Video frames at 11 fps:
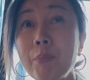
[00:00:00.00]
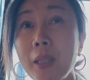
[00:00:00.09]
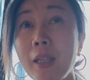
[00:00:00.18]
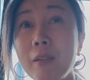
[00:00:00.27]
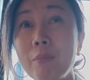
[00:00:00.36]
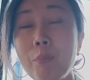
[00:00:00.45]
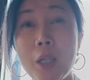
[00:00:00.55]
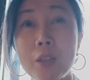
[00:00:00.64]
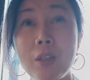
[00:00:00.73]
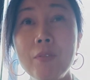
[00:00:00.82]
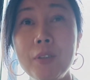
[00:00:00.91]
billion
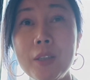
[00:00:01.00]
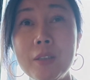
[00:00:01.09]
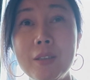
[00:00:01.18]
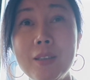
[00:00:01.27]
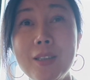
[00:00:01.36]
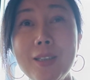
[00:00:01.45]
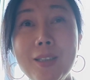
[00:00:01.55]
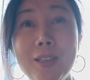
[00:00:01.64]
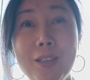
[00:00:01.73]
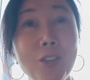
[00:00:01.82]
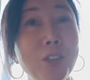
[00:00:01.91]
box office.
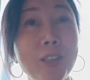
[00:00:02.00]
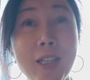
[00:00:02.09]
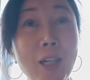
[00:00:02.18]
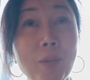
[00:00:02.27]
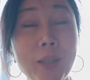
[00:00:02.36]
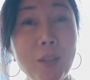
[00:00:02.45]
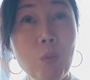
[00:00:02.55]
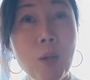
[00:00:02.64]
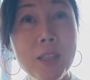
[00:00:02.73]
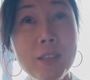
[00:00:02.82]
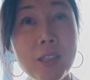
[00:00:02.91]
Scary.
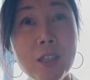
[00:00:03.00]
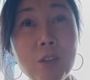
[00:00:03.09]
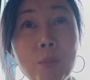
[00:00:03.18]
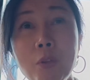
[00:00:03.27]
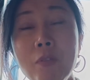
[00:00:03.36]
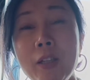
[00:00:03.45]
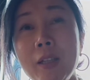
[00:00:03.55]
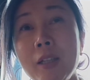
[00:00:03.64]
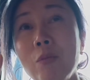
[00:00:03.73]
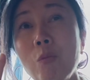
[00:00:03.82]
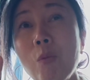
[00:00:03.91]
One single movie
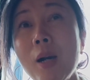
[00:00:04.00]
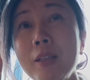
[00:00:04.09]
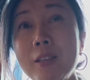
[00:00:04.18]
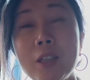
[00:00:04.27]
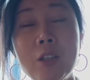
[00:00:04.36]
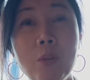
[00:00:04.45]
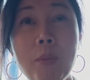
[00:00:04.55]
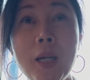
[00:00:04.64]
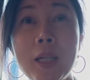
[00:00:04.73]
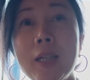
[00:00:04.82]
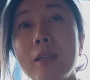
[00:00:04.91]
in one single
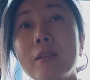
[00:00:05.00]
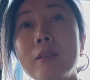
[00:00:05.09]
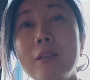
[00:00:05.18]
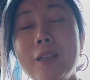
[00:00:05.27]
market.